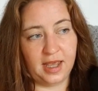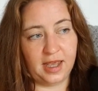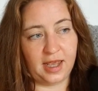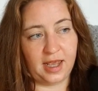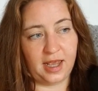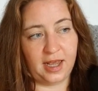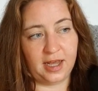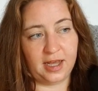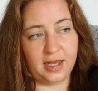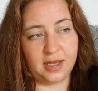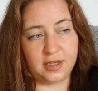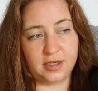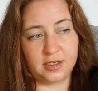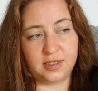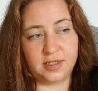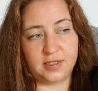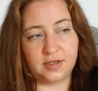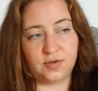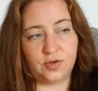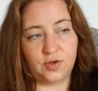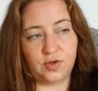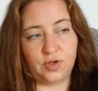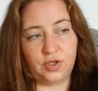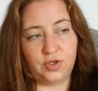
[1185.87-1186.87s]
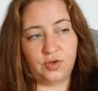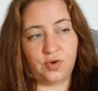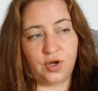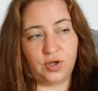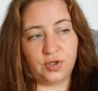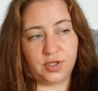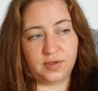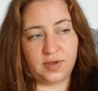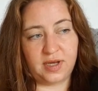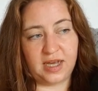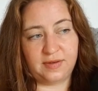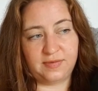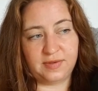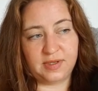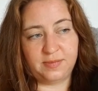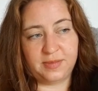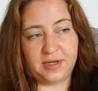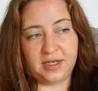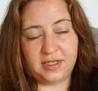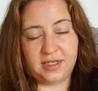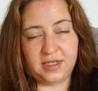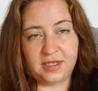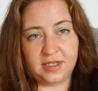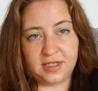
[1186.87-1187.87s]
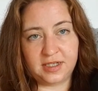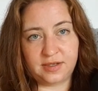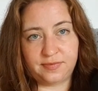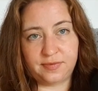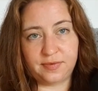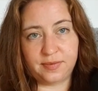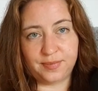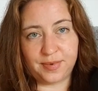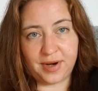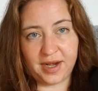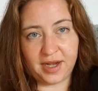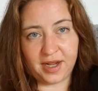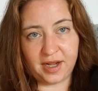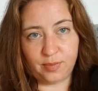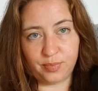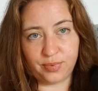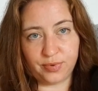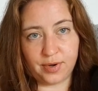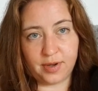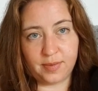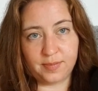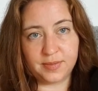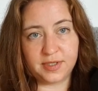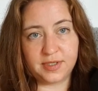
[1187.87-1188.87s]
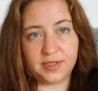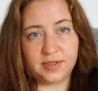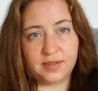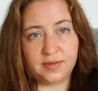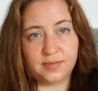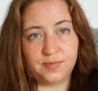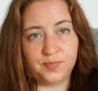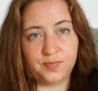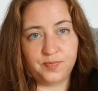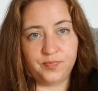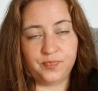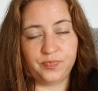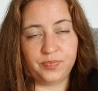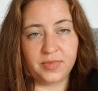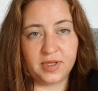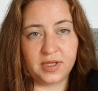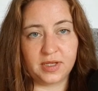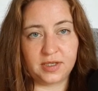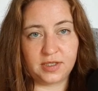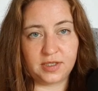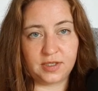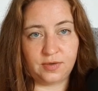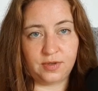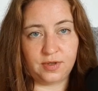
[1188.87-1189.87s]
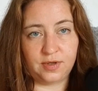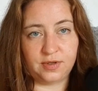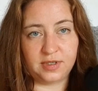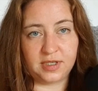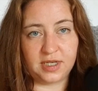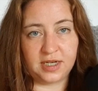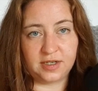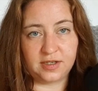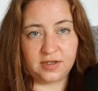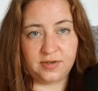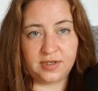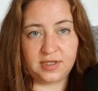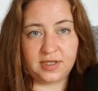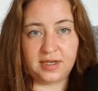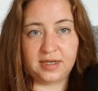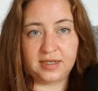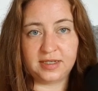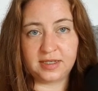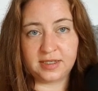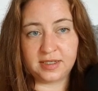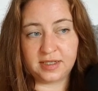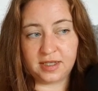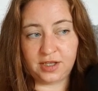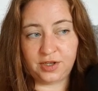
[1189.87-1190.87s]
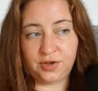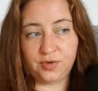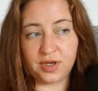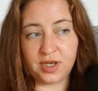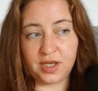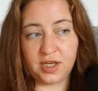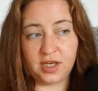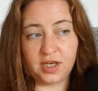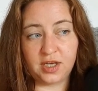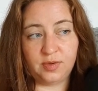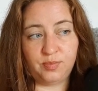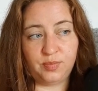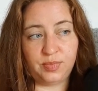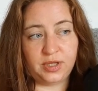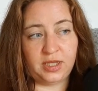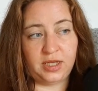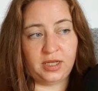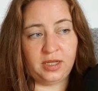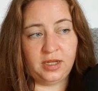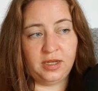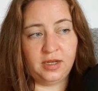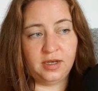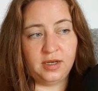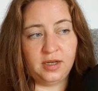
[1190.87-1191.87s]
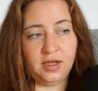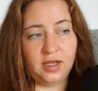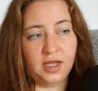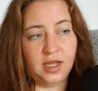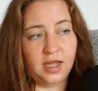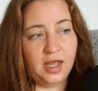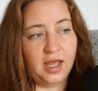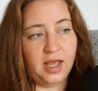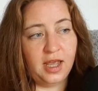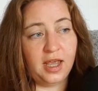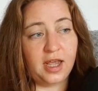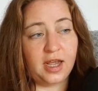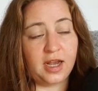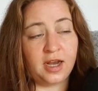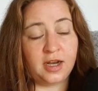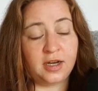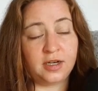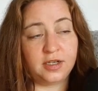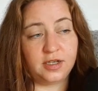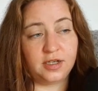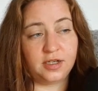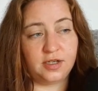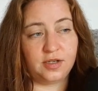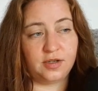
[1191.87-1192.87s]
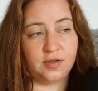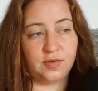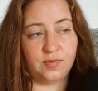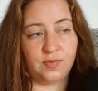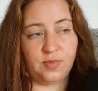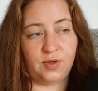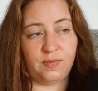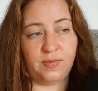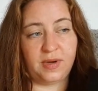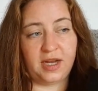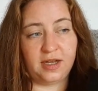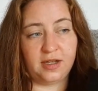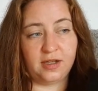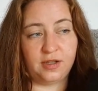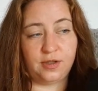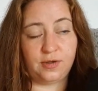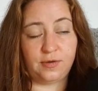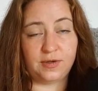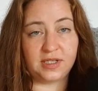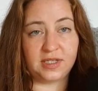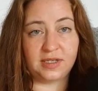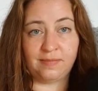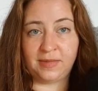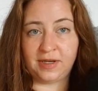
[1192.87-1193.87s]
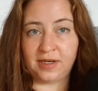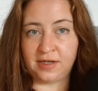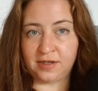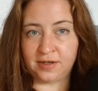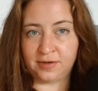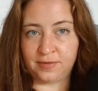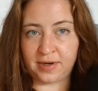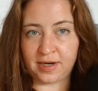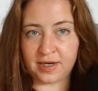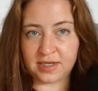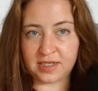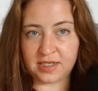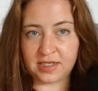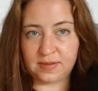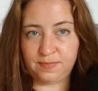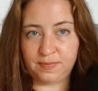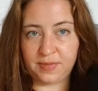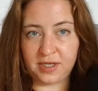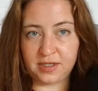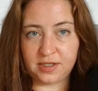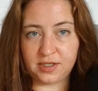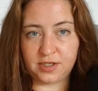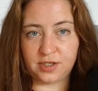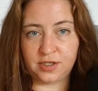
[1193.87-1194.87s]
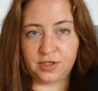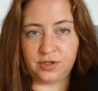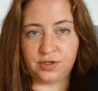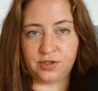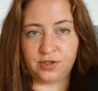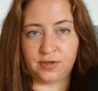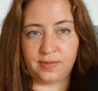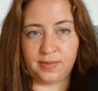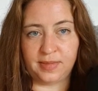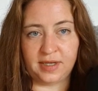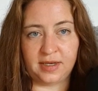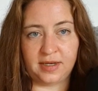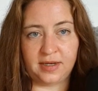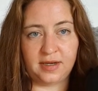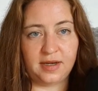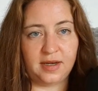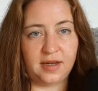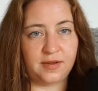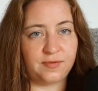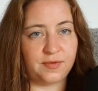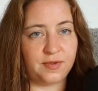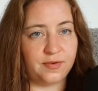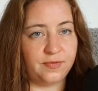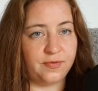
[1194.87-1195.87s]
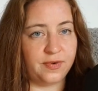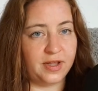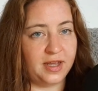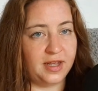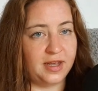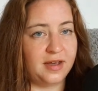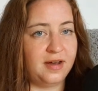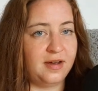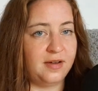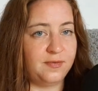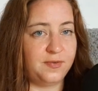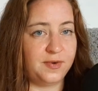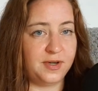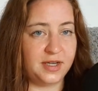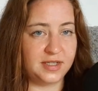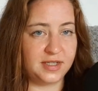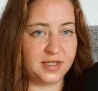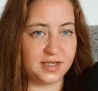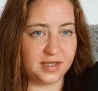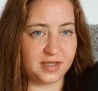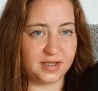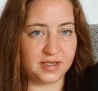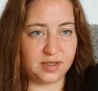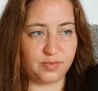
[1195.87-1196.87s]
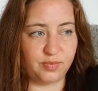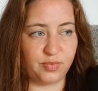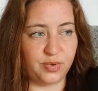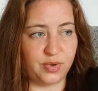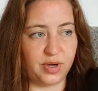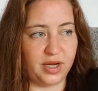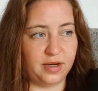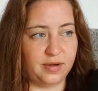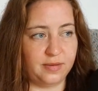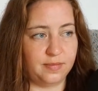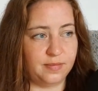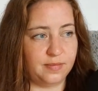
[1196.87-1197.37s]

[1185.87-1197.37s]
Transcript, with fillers: And you'll also have some ideas for writing prompts. So there's exercises that you can complete, and you might include some indirect speech in German if you're feeling confident at this point.